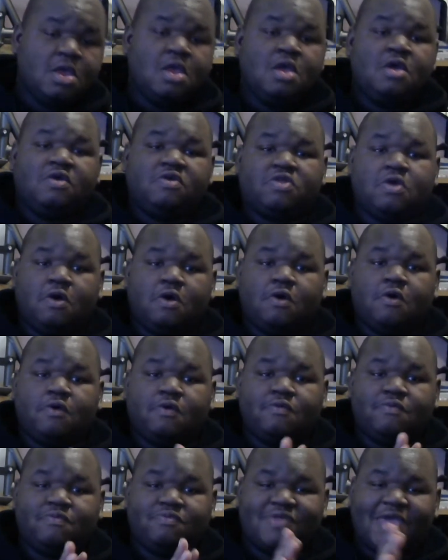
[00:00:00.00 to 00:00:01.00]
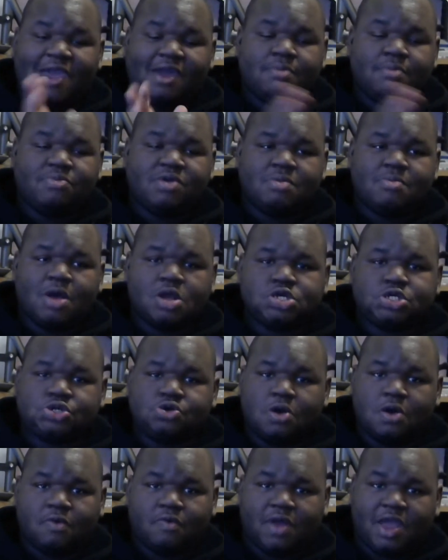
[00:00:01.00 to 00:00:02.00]
So that can be my
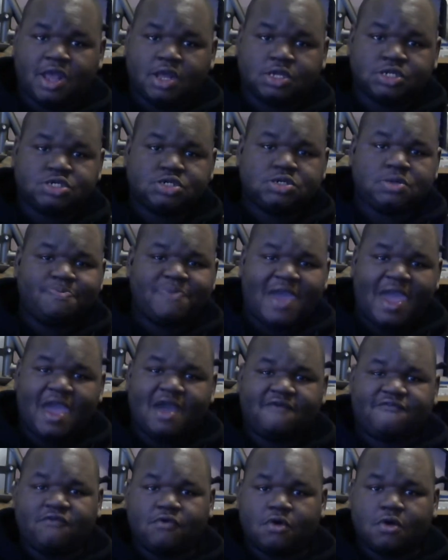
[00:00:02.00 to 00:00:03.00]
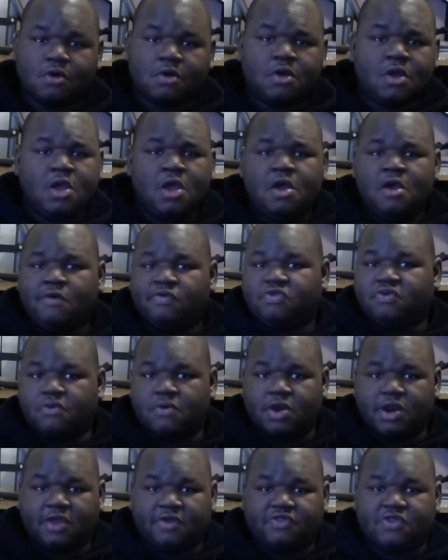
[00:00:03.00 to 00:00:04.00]
short range pack for
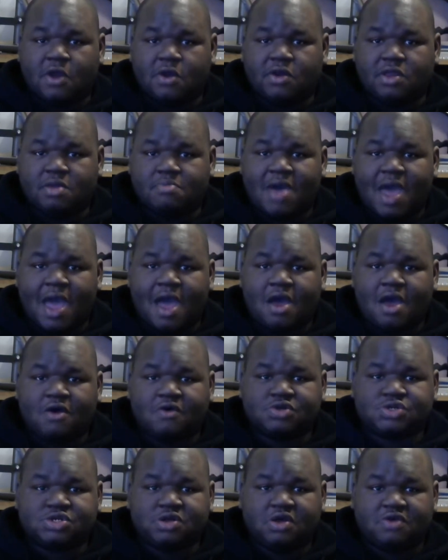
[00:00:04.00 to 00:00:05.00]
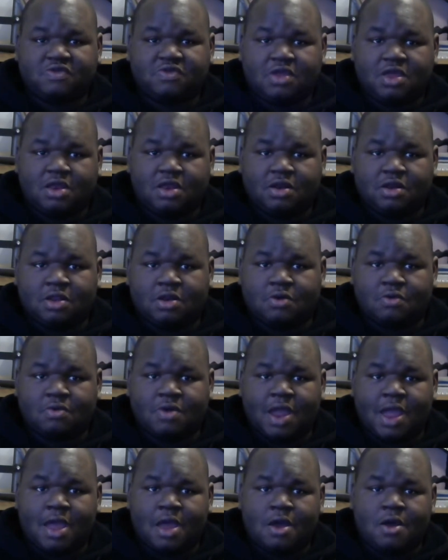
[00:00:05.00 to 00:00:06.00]
20, 30 miles, just getting it
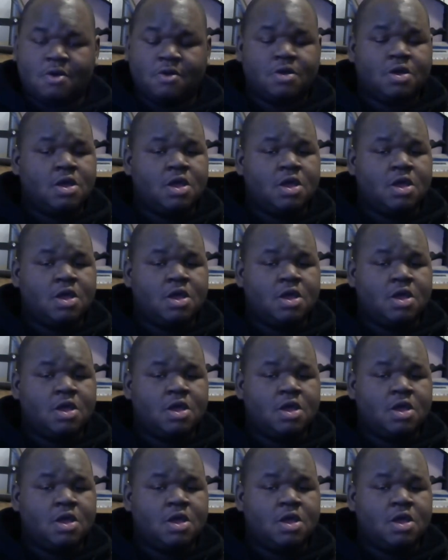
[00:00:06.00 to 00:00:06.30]
around.